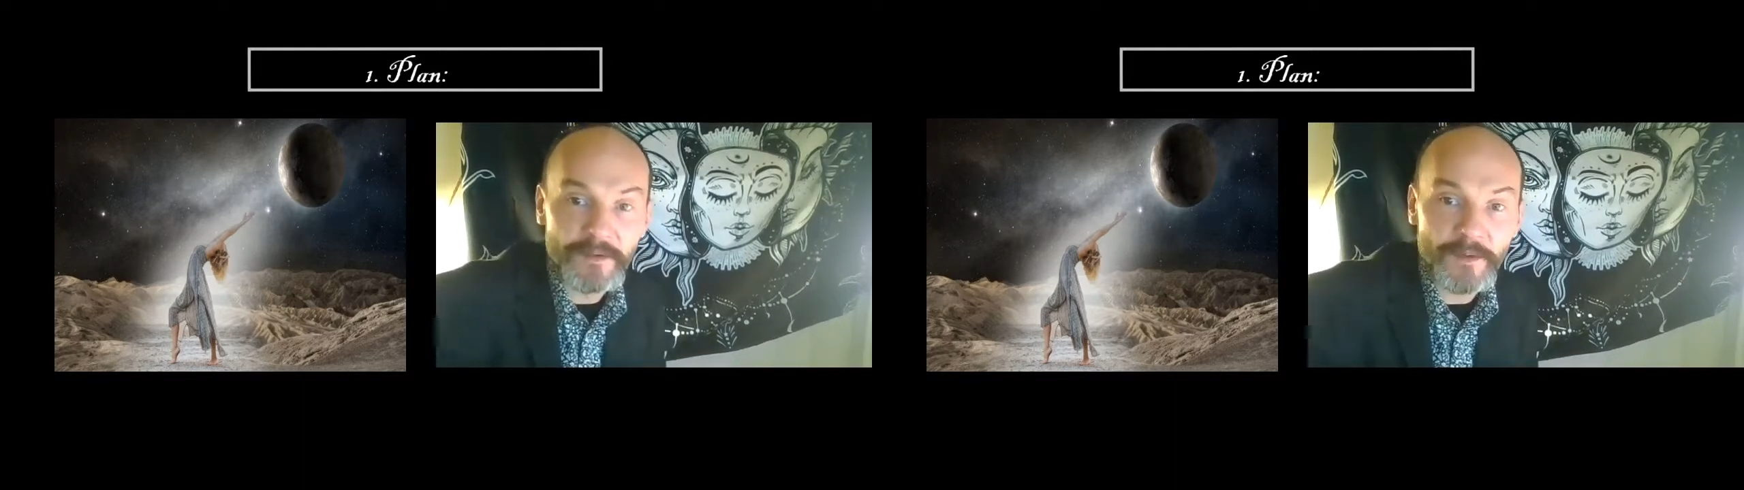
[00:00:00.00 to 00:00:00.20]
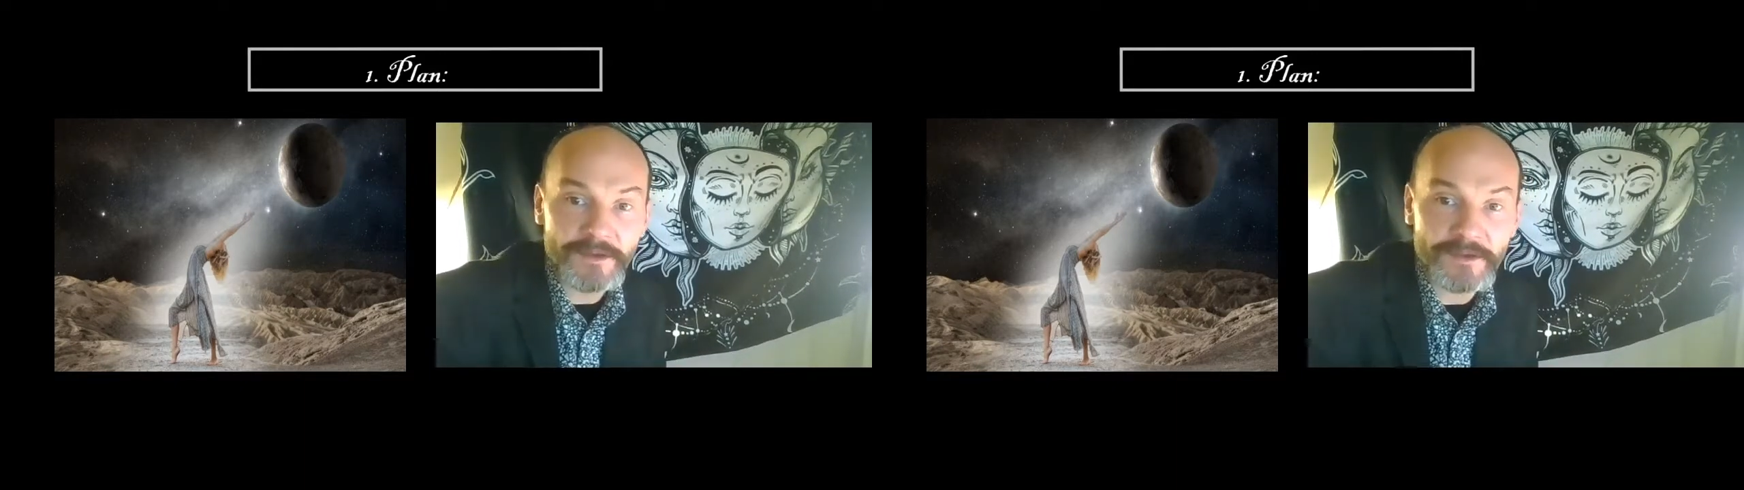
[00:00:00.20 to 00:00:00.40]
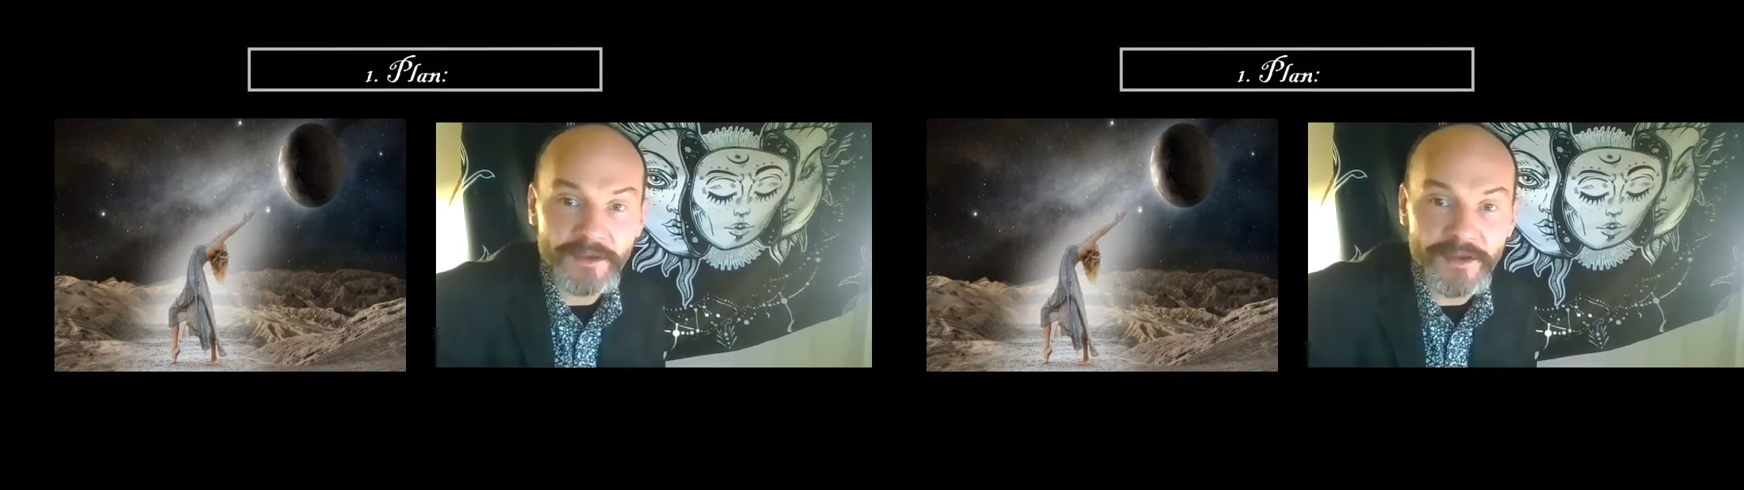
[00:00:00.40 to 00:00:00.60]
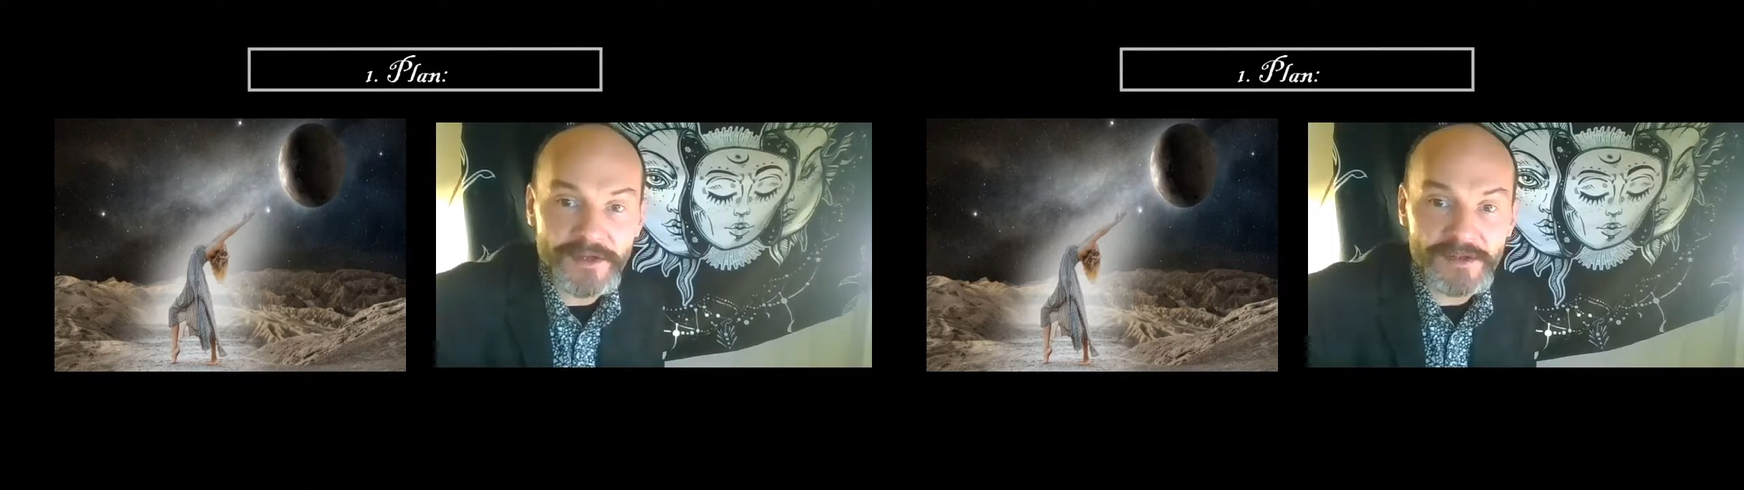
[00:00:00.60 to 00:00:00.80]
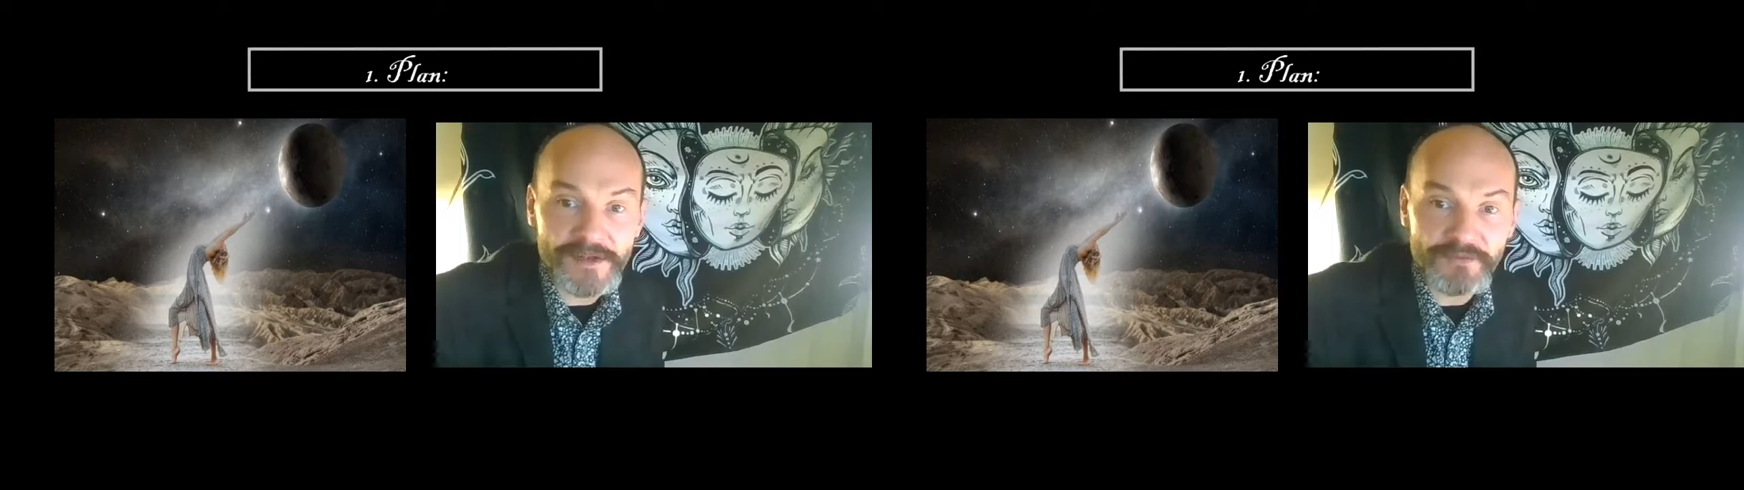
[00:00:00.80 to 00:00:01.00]
one of the
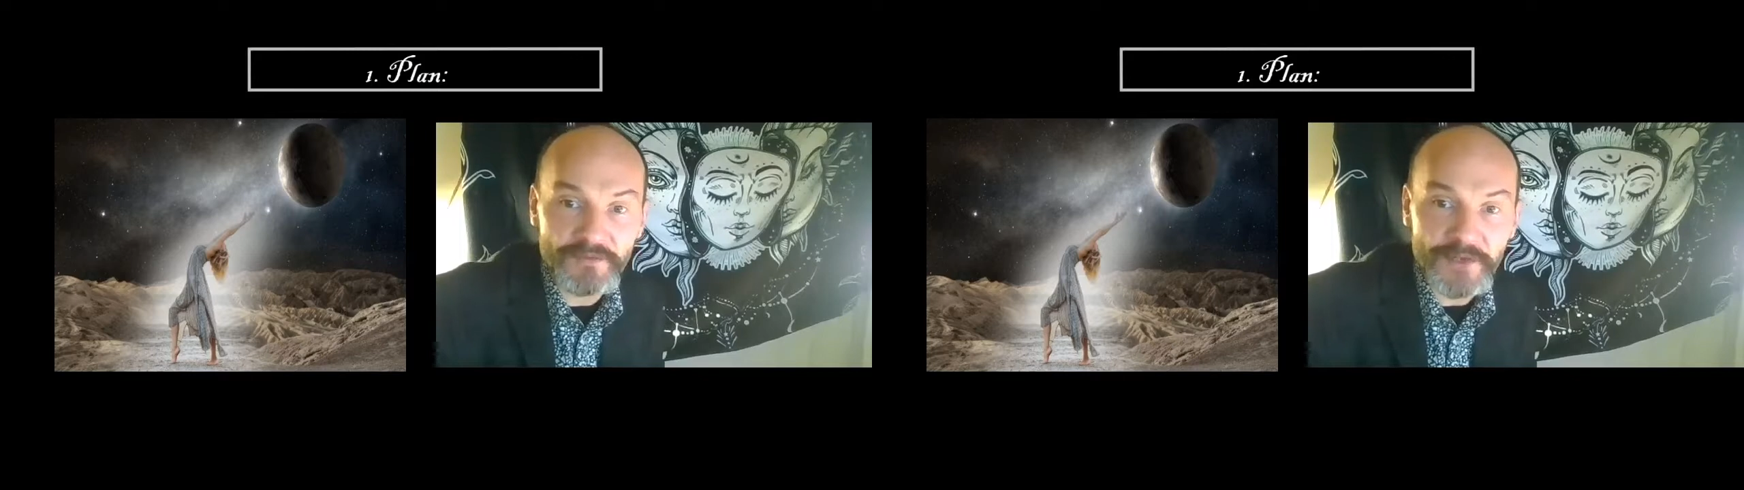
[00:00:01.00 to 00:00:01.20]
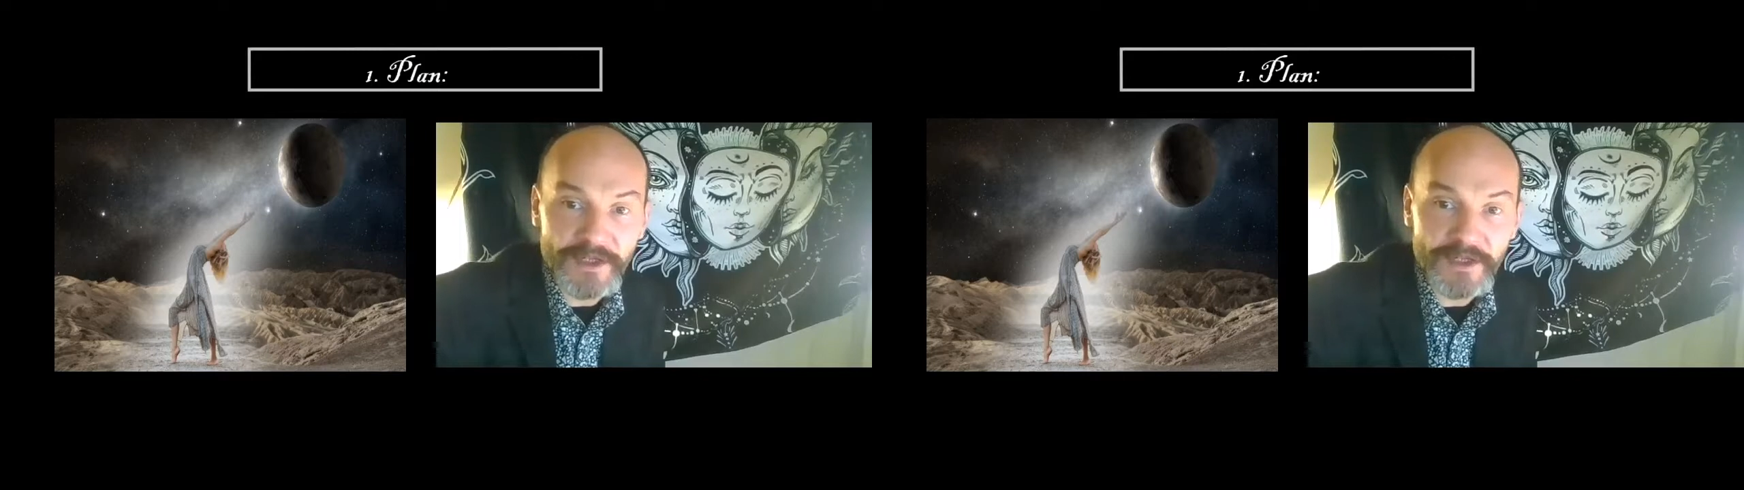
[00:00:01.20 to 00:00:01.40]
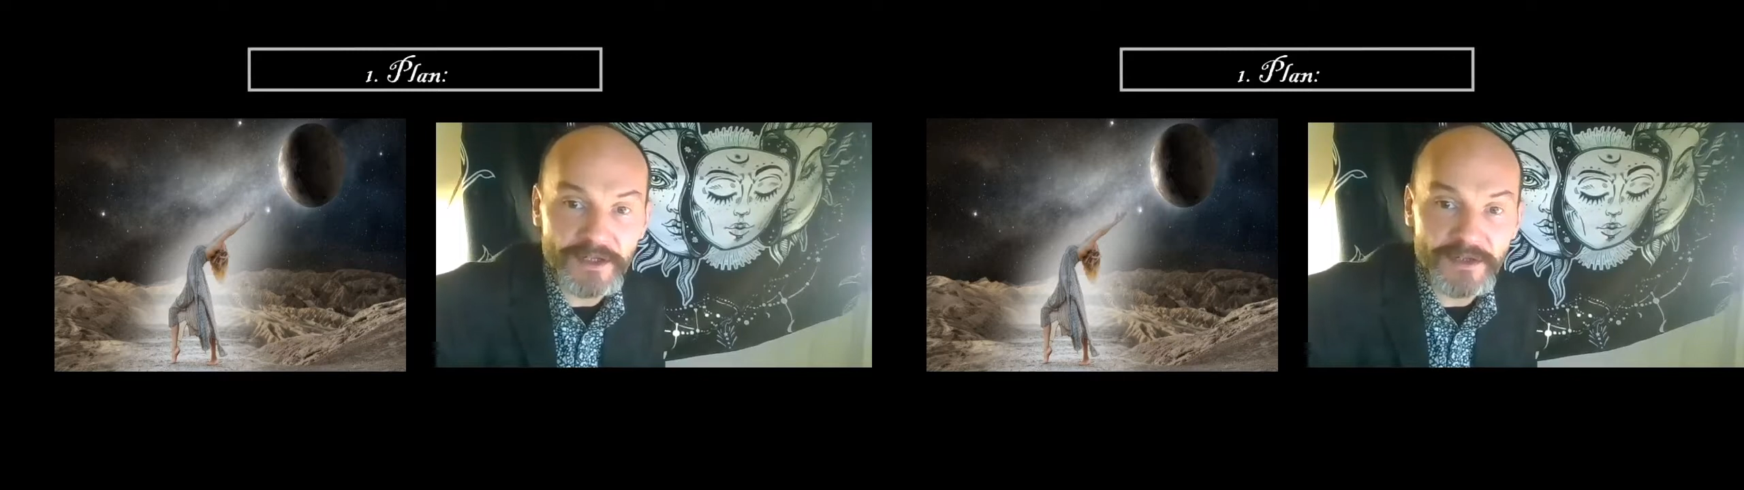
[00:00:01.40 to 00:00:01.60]
things that's really